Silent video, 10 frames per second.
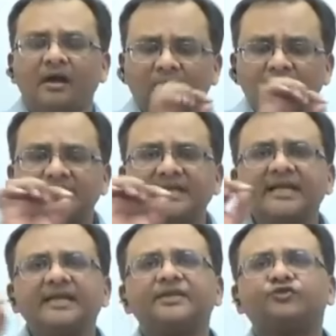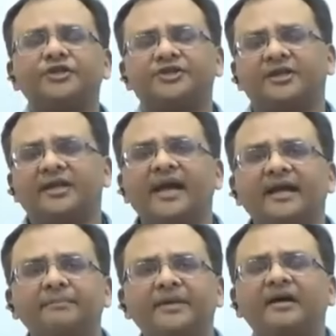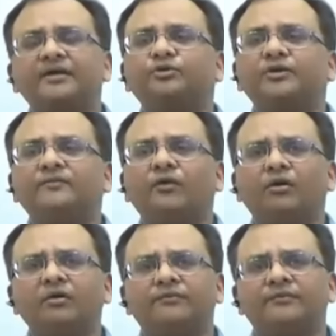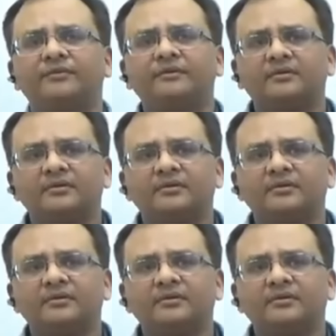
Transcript: our written literature had begun to evolve.